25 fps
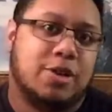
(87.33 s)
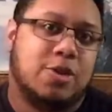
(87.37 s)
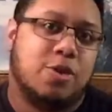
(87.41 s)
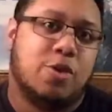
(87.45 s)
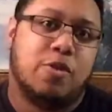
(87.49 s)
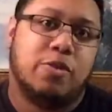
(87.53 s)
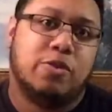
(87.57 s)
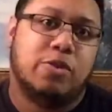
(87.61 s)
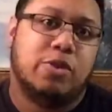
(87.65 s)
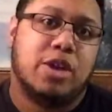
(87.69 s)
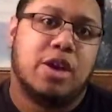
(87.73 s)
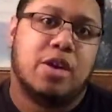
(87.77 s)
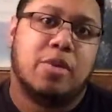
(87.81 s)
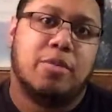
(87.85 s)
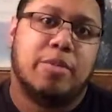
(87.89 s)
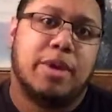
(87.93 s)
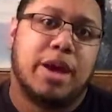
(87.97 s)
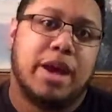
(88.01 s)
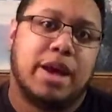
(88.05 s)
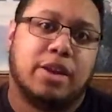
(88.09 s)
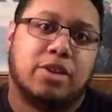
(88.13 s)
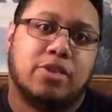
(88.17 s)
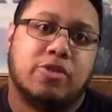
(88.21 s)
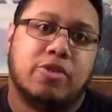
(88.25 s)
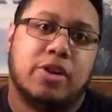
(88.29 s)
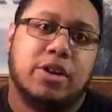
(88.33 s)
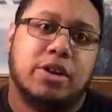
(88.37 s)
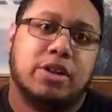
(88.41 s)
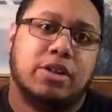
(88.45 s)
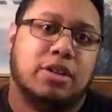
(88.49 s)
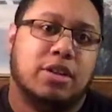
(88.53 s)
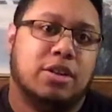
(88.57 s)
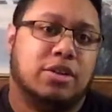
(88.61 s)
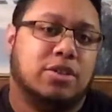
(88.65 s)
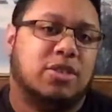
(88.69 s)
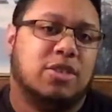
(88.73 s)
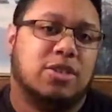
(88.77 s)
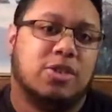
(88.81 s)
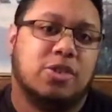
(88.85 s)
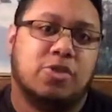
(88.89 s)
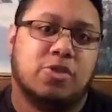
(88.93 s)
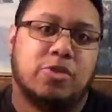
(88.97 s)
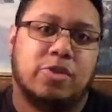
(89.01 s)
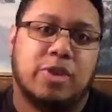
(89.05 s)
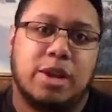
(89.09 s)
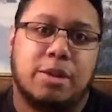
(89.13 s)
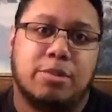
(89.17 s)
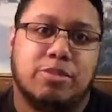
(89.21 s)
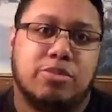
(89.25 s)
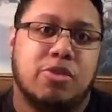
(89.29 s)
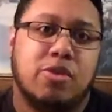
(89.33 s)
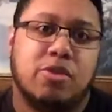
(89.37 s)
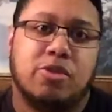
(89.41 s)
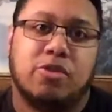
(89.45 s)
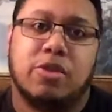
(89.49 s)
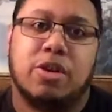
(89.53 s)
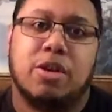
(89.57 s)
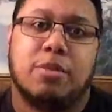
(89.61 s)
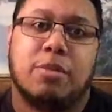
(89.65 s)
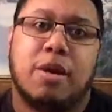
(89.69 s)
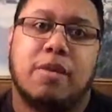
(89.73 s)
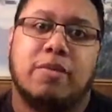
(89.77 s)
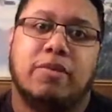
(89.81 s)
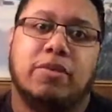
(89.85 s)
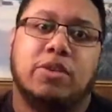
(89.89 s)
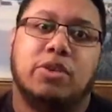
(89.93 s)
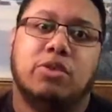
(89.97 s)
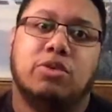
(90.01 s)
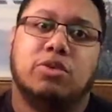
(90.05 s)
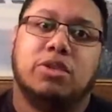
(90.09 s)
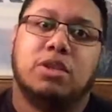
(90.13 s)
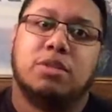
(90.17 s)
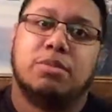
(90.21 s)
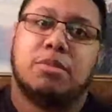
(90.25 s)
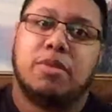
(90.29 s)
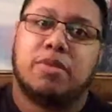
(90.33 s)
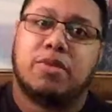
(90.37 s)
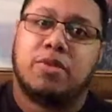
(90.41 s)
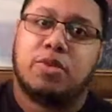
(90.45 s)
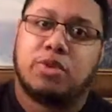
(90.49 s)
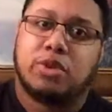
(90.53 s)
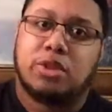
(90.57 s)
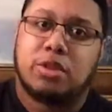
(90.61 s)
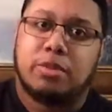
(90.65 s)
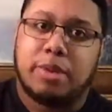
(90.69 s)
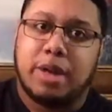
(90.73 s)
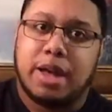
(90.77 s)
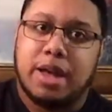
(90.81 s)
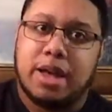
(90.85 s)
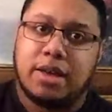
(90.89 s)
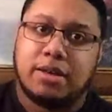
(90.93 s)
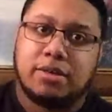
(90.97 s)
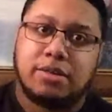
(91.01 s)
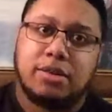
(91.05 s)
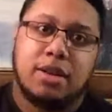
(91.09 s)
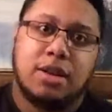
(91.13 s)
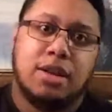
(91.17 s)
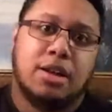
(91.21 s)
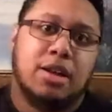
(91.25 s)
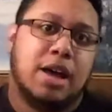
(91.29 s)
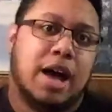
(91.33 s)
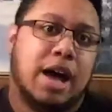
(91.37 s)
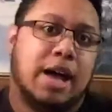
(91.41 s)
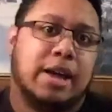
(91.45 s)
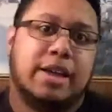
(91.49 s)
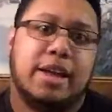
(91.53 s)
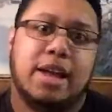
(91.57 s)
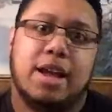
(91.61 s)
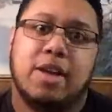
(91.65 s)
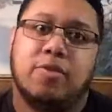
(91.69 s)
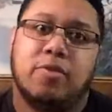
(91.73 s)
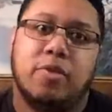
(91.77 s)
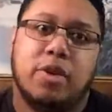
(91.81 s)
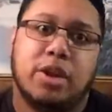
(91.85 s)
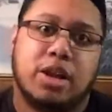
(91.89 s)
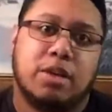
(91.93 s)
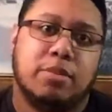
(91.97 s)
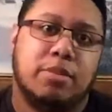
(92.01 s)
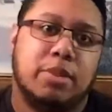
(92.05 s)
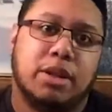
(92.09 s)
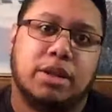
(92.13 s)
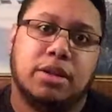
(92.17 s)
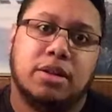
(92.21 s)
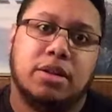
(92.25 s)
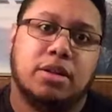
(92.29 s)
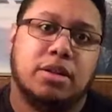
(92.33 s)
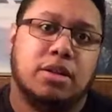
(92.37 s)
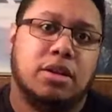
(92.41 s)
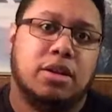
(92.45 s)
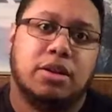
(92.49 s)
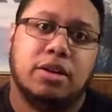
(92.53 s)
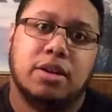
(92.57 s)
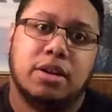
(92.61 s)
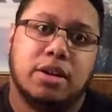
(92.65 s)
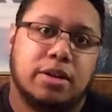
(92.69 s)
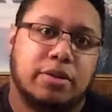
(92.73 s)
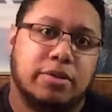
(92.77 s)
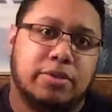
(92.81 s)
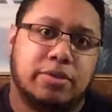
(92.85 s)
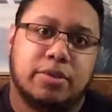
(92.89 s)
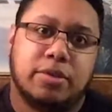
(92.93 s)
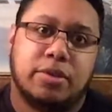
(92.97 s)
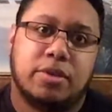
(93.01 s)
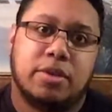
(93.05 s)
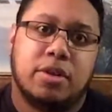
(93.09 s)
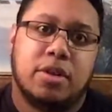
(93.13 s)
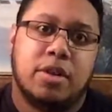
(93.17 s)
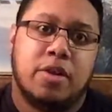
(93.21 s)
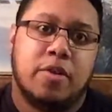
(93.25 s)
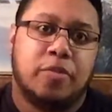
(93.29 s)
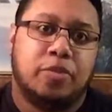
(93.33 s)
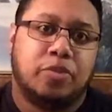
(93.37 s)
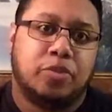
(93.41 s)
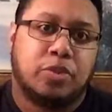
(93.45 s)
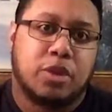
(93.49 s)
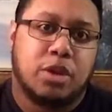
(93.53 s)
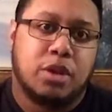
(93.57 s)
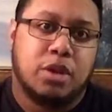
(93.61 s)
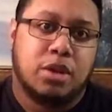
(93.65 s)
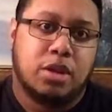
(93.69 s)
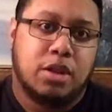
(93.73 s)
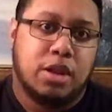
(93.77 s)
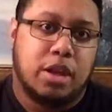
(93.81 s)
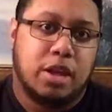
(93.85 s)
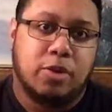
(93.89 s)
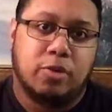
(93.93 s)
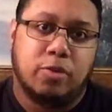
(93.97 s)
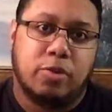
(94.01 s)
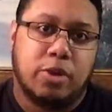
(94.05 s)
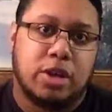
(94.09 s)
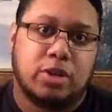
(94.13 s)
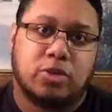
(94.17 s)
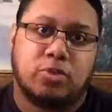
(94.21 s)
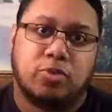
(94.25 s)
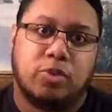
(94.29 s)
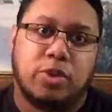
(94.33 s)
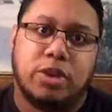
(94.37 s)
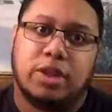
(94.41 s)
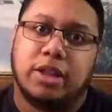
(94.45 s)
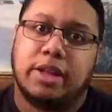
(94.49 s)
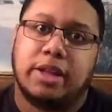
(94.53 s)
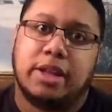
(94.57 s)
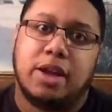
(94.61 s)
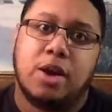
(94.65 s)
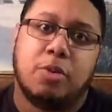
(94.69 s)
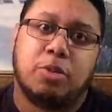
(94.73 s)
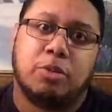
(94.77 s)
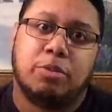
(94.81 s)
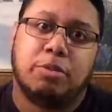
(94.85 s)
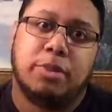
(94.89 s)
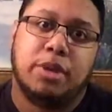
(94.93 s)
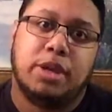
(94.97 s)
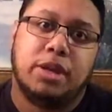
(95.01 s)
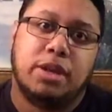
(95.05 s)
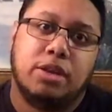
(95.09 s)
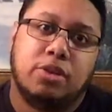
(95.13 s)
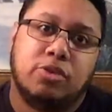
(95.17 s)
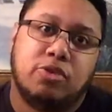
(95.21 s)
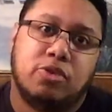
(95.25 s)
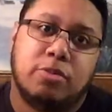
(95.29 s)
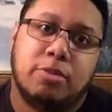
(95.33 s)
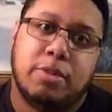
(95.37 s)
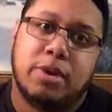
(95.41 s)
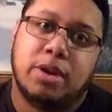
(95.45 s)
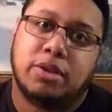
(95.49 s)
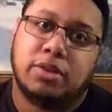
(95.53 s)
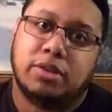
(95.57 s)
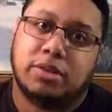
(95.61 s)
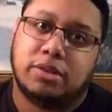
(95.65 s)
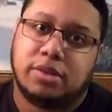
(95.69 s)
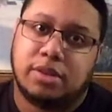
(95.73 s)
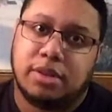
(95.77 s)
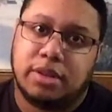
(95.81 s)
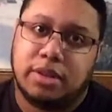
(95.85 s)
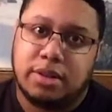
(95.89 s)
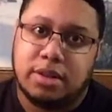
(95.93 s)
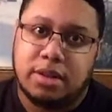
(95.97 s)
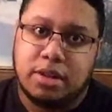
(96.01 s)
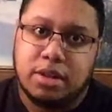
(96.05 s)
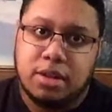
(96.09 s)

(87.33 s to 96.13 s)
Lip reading: Or if you have bad credit. It's a great program. I've used it before in the past. I can't recommend it enough. It has really helped me tremendously.